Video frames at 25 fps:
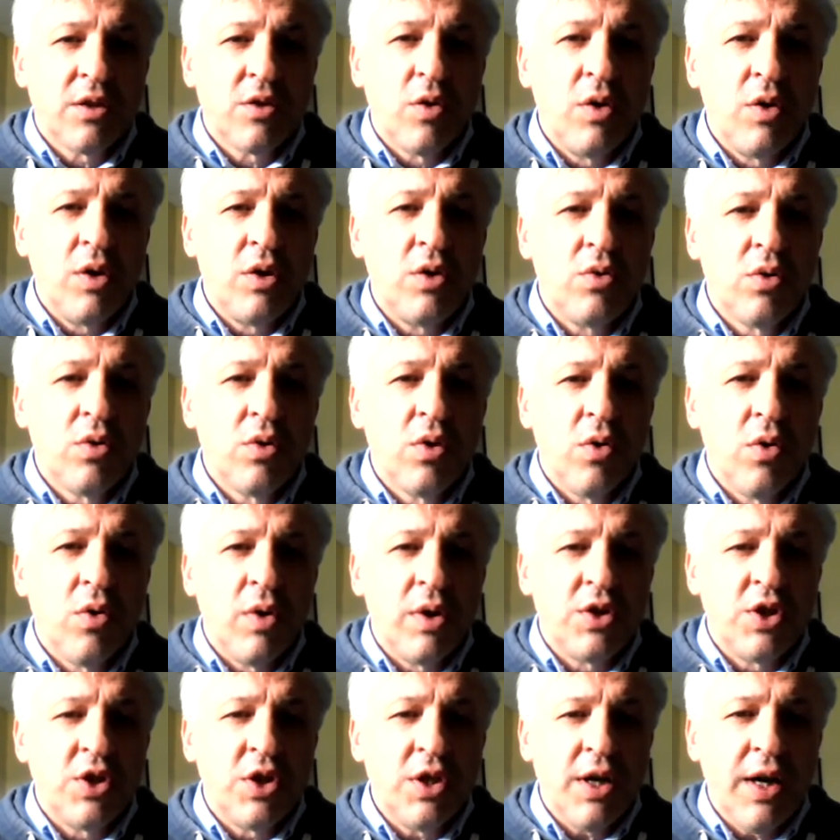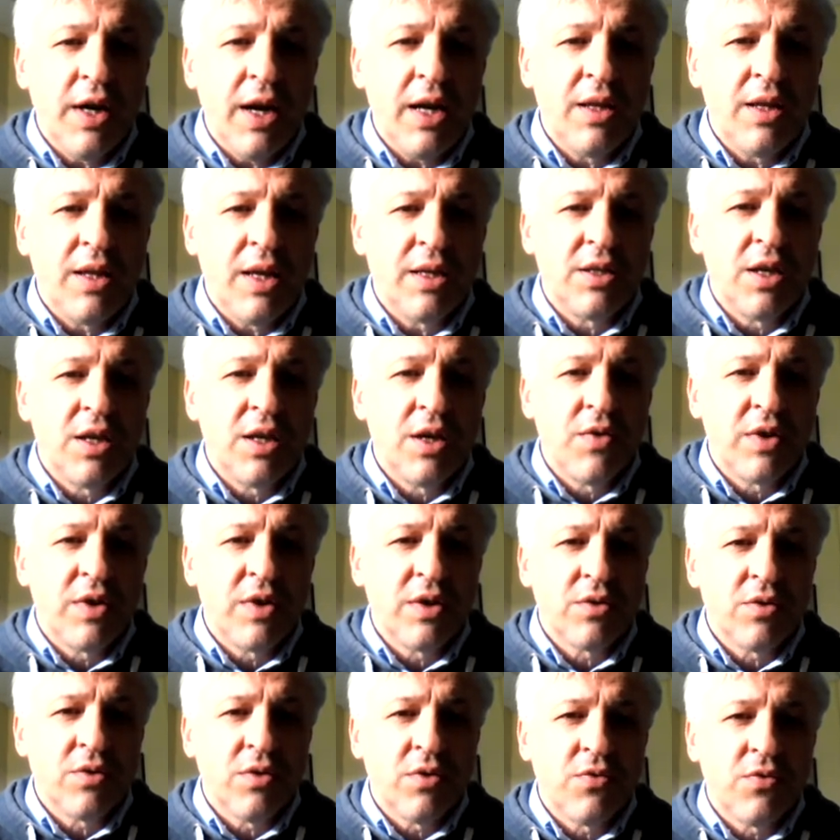is going to go and generate a
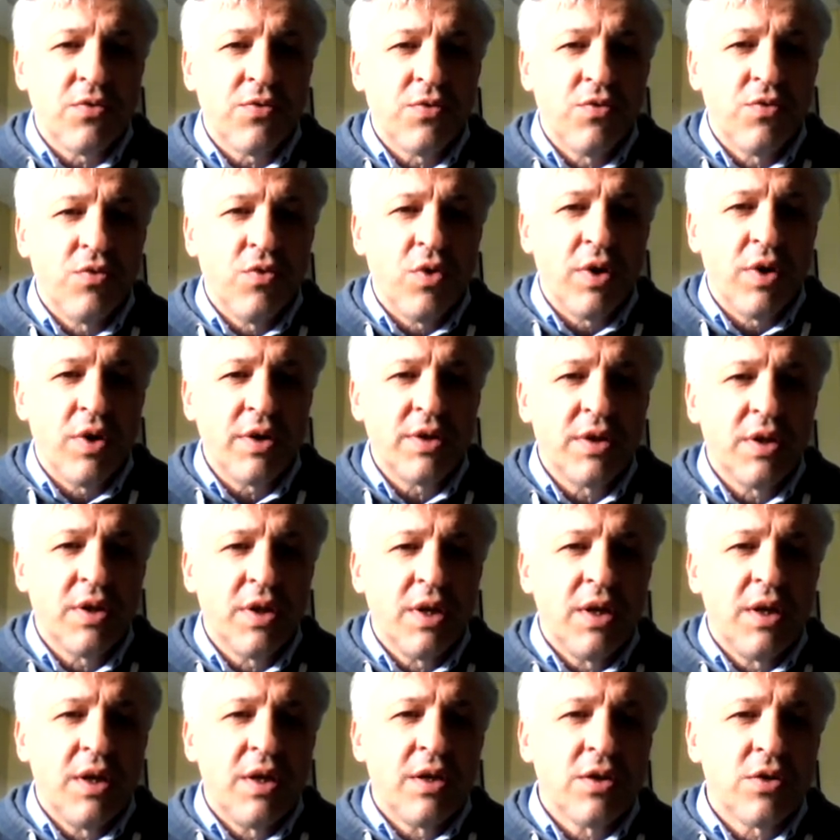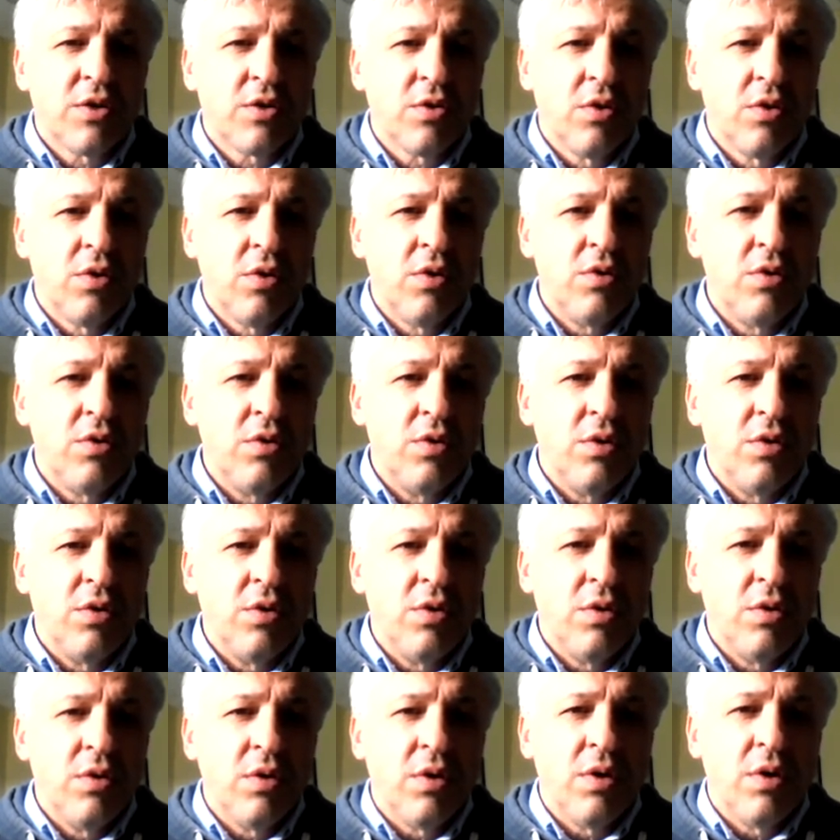sequence of words. So
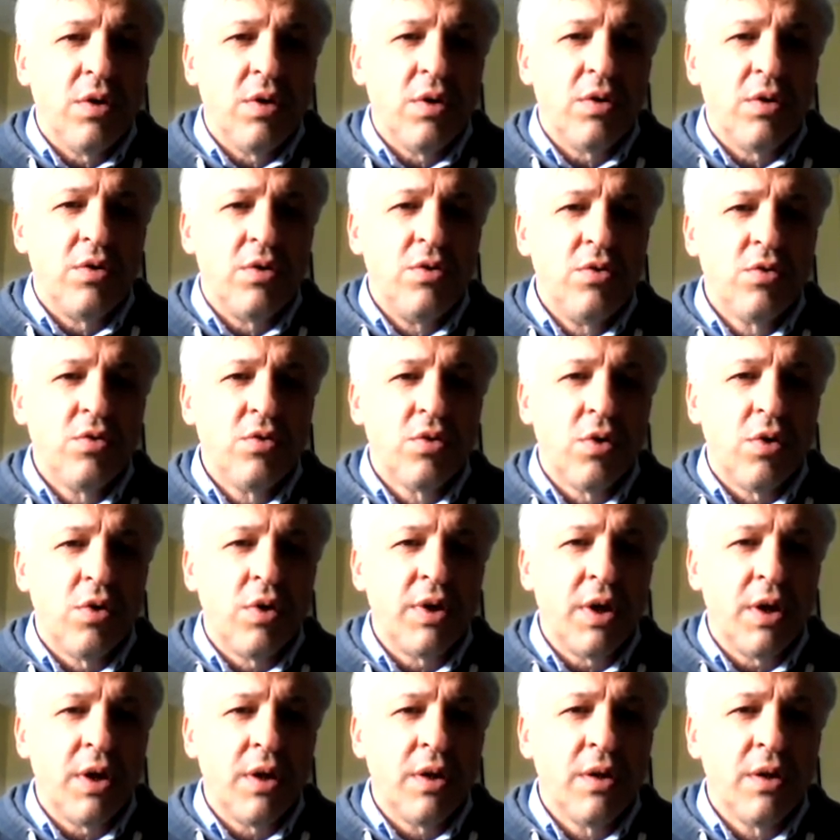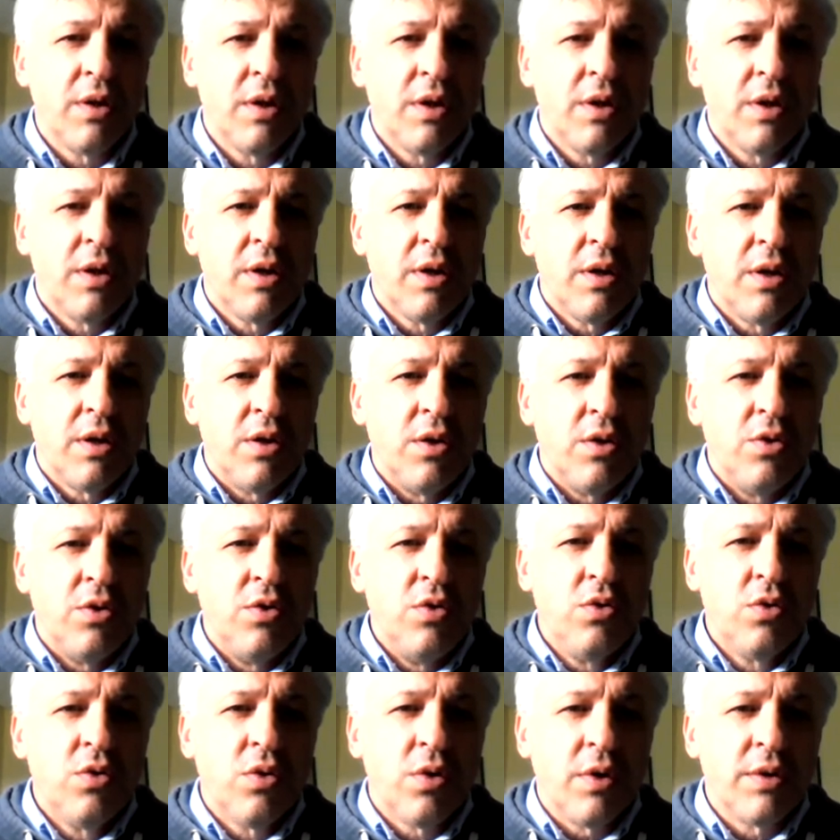neuronal,
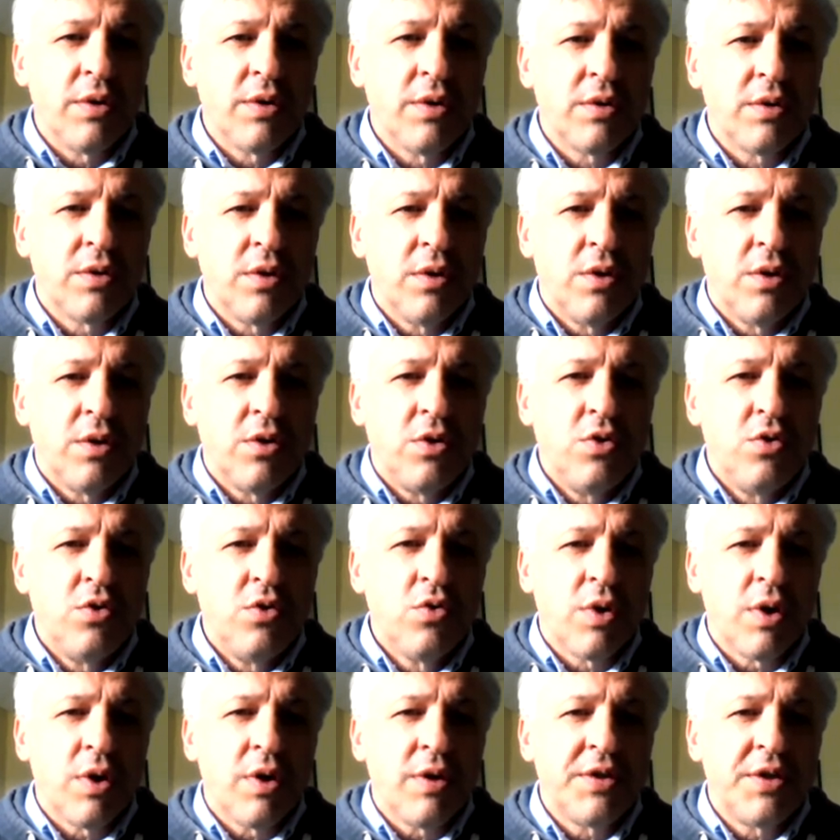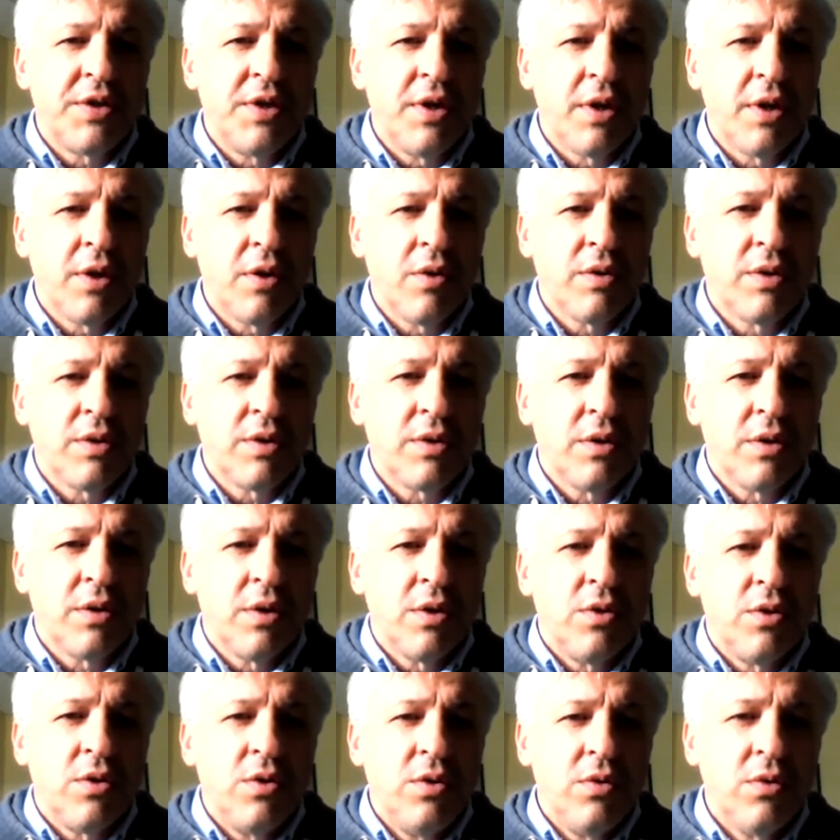neurons, neural circuits,
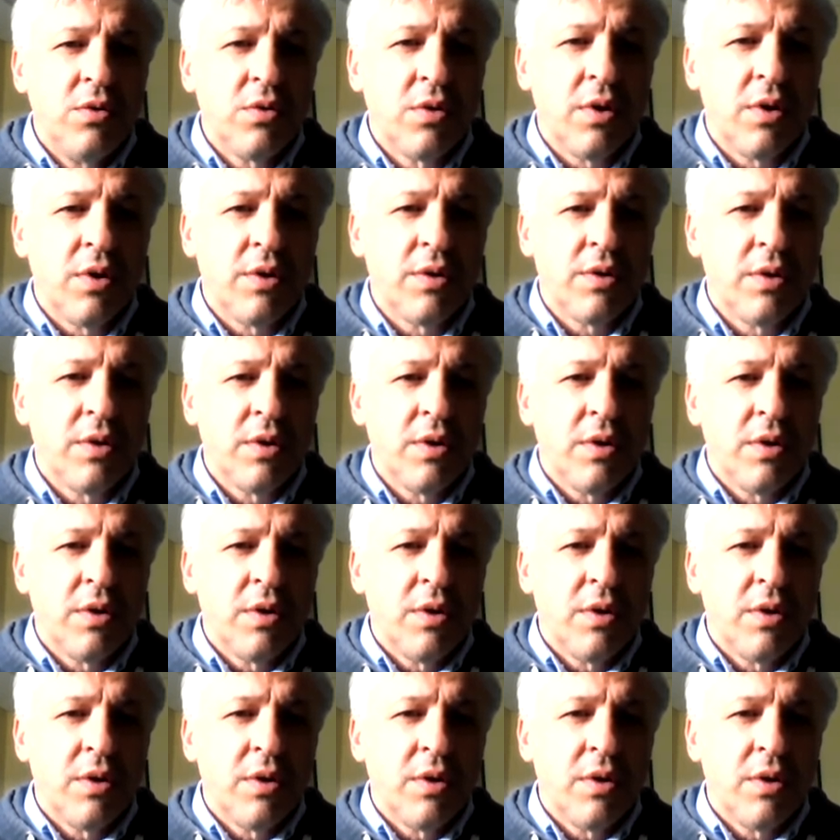neuron,